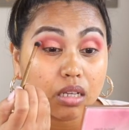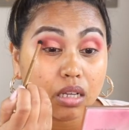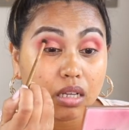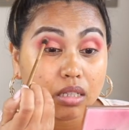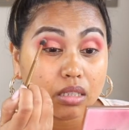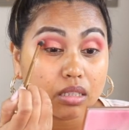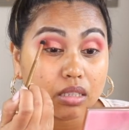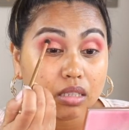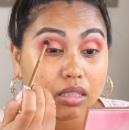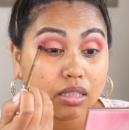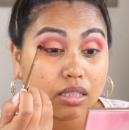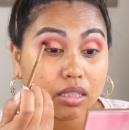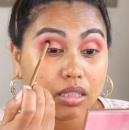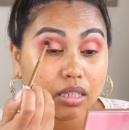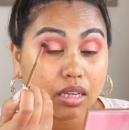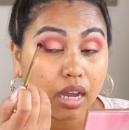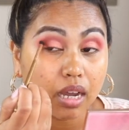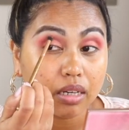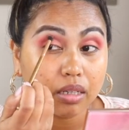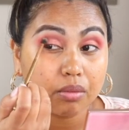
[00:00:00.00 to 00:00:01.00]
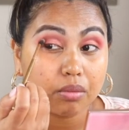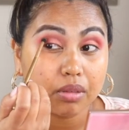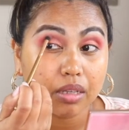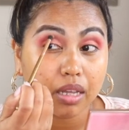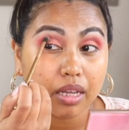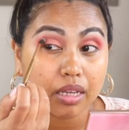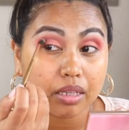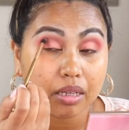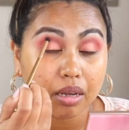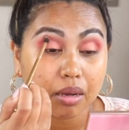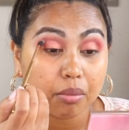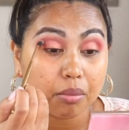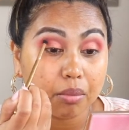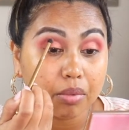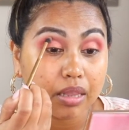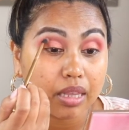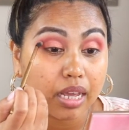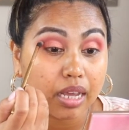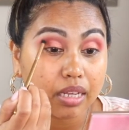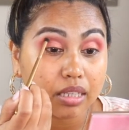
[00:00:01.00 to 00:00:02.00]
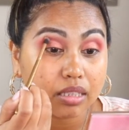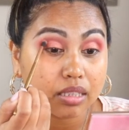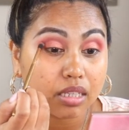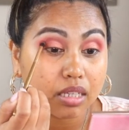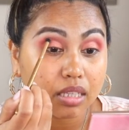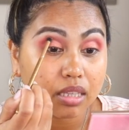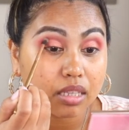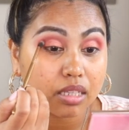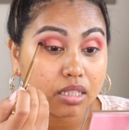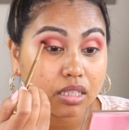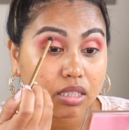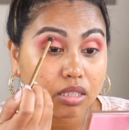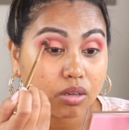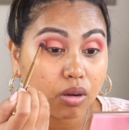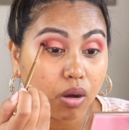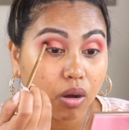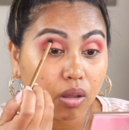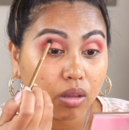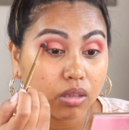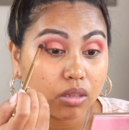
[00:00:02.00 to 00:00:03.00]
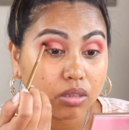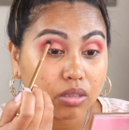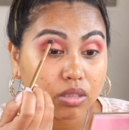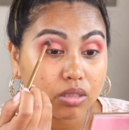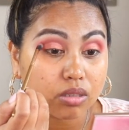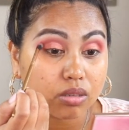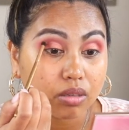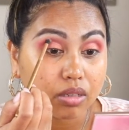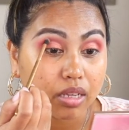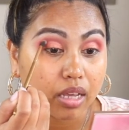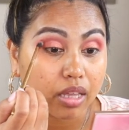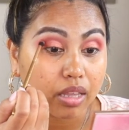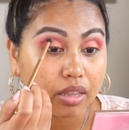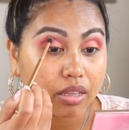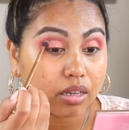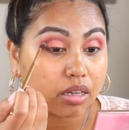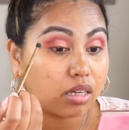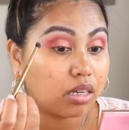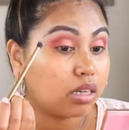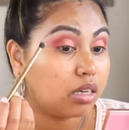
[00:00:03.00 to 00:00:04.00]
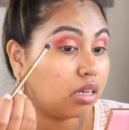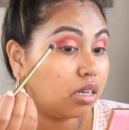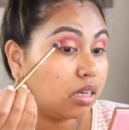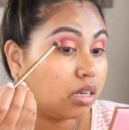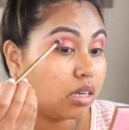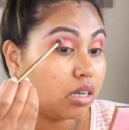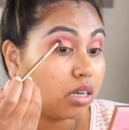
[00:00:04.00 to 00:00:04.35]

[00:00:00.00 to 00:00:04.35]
and kind of like blend this color together